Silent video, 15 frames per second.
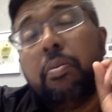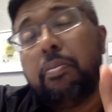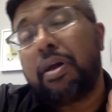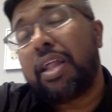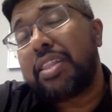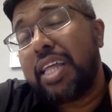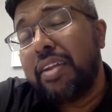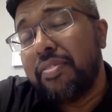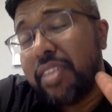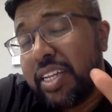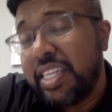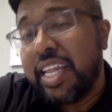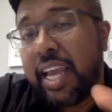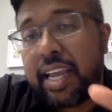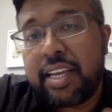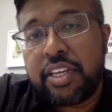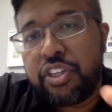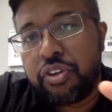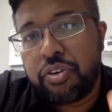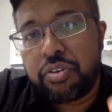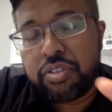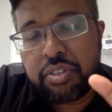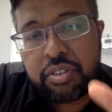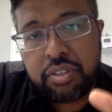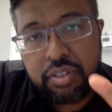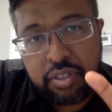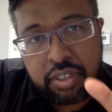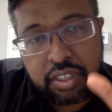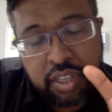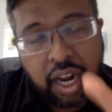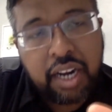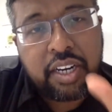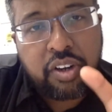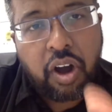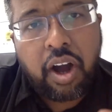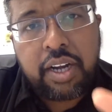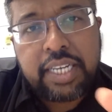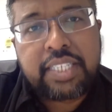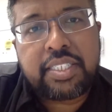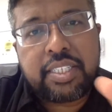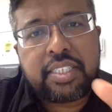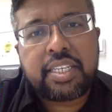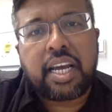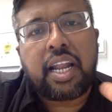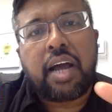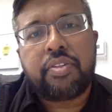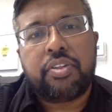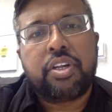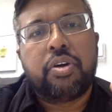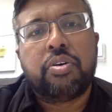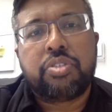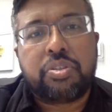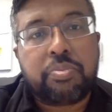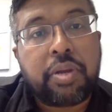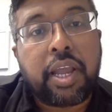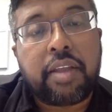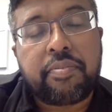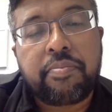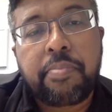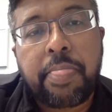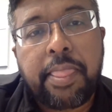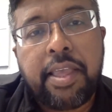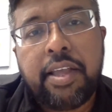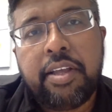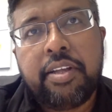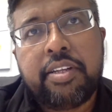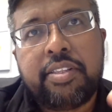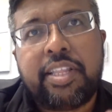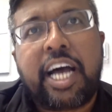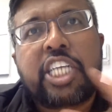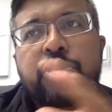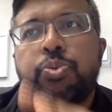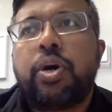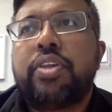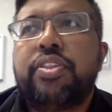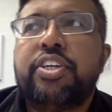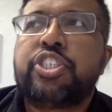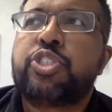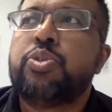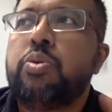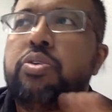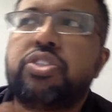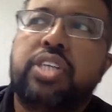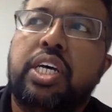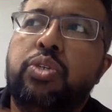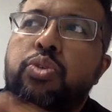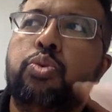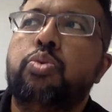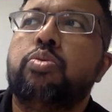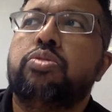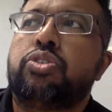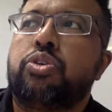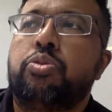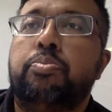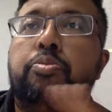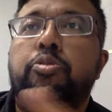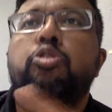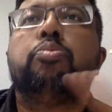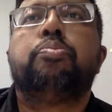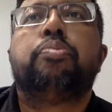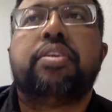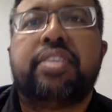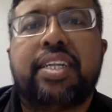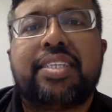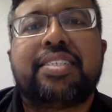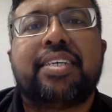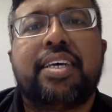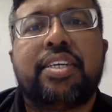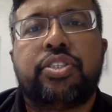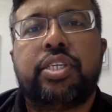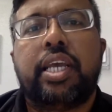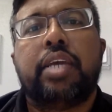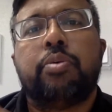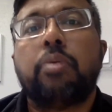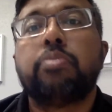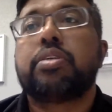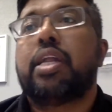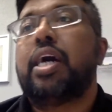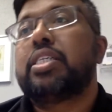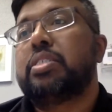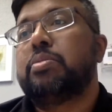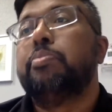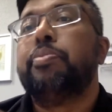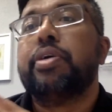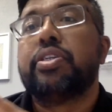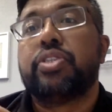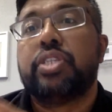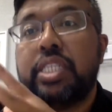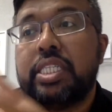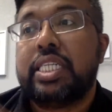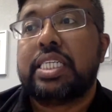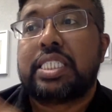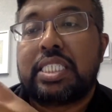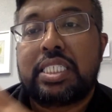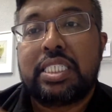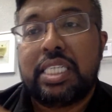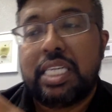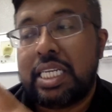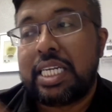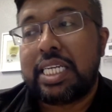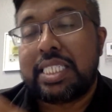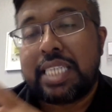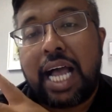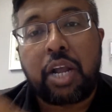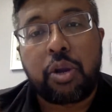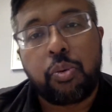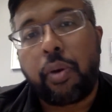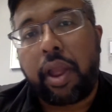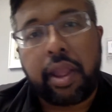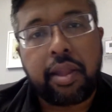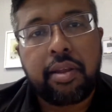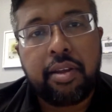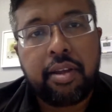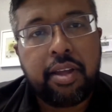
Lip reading: But at the end of the day, the target audience decide how they're going to behave. That's why there is no set rules or blueprint that says a website has to be built this in exact way.